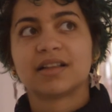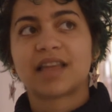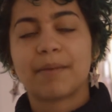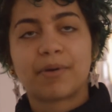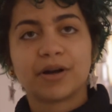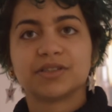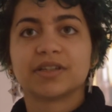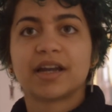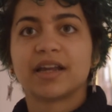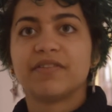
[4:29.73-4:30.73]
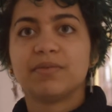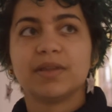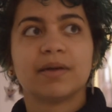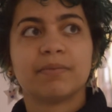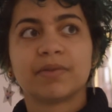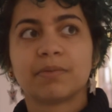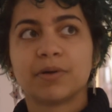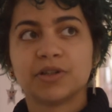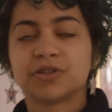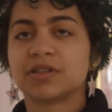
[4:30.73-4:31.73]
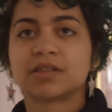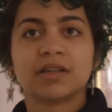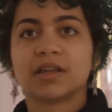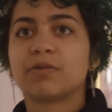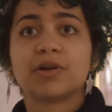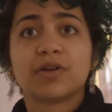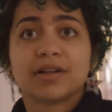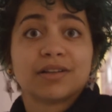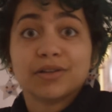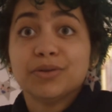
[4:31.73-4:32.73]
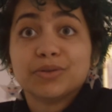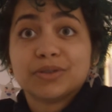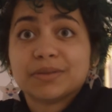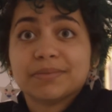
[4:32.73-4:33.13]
that person kind of giving me the push or just getting like, what do you got to lose?